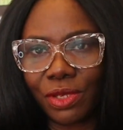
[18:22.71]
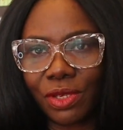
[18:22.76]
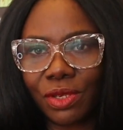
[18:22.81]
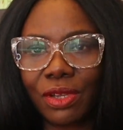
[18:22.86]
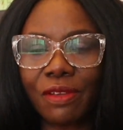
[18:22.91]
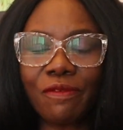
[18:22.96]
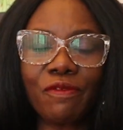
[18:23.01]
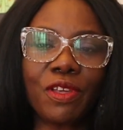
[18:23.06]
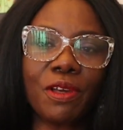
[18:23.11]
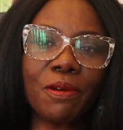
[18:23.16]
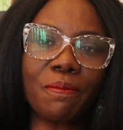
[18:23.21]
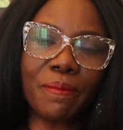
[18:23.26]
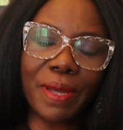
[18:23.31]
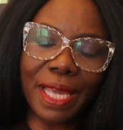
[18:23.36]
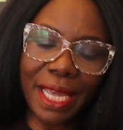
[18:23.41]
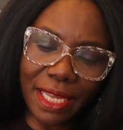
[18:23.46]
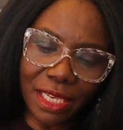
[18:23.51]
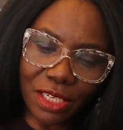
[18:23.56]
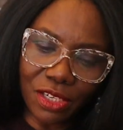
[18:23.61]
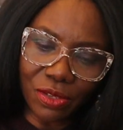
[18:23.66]
So if you're
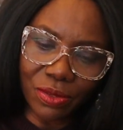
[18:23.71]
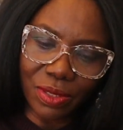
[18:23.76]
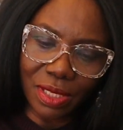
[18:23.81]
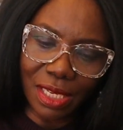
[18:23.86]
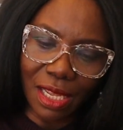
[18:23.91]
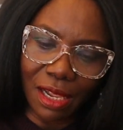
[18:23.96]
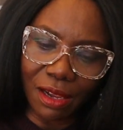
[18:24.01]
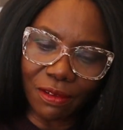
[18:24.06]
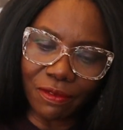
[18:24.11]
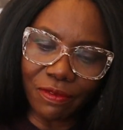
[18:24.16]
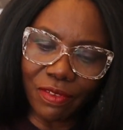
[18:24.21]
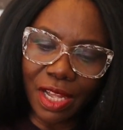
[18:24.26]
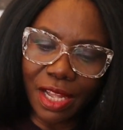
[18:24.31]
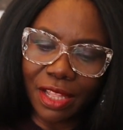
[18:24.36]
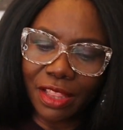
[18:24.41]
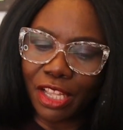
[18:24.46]
paying yourself,